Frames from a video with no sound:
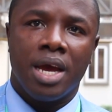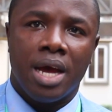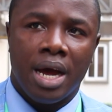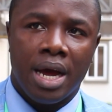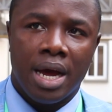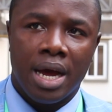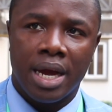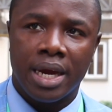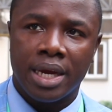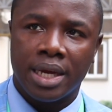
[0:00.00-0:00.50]

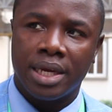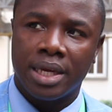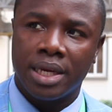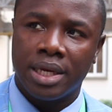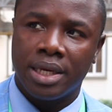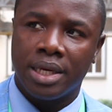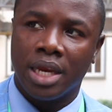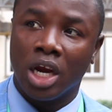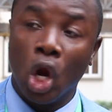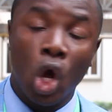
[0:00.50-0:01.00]

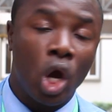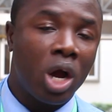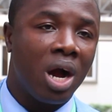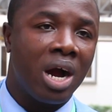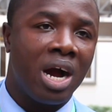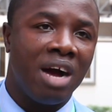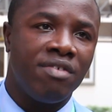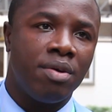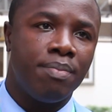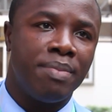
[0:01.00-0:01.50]
the local
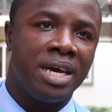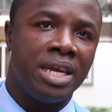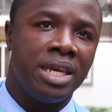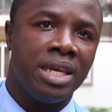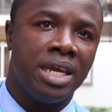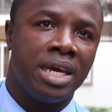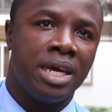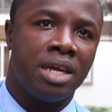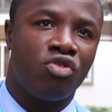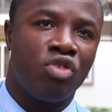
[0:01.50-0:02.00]

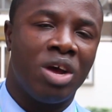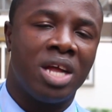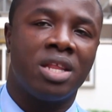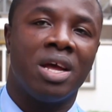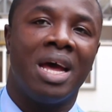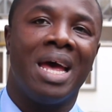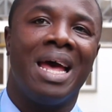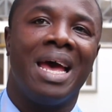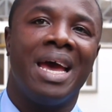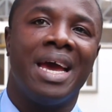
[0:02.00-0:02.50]
government and try
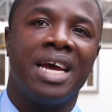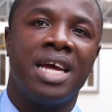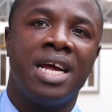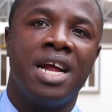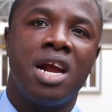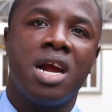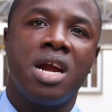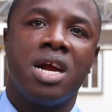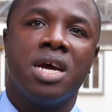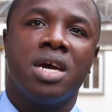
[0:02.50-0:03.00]

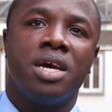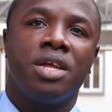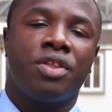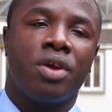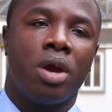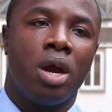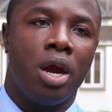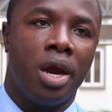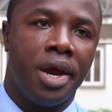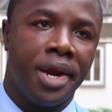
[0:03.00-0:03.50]

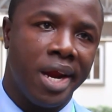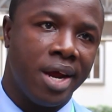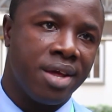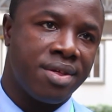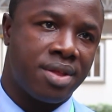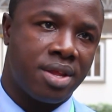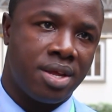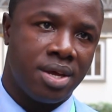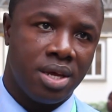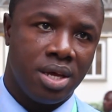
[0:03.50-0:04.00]
to
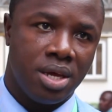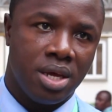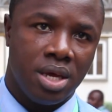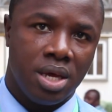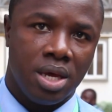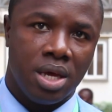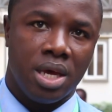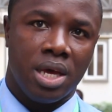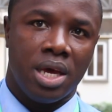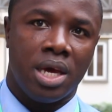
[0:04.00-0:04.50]
harness
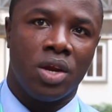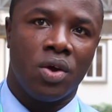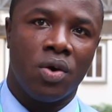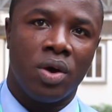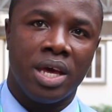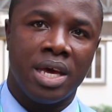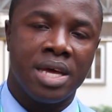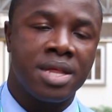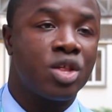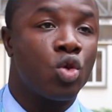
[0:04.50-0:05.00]

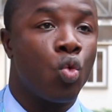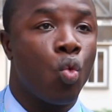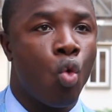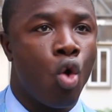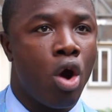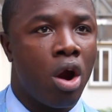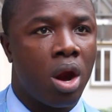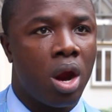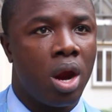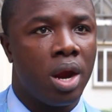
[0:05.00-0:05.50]
its
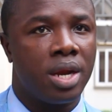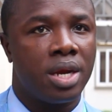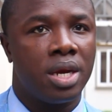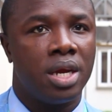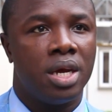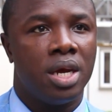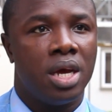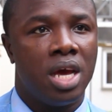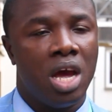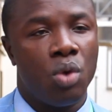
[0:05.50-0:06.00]
working
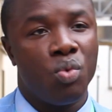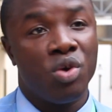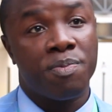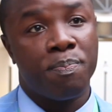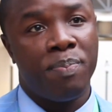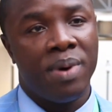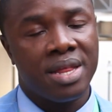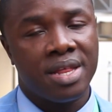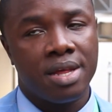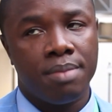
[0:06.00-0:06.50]
and
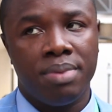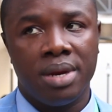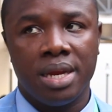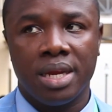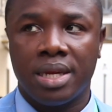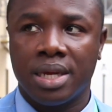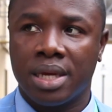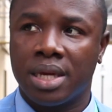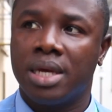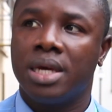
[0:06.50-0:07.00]

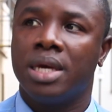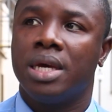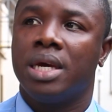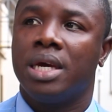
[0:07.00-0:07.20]
responsibility.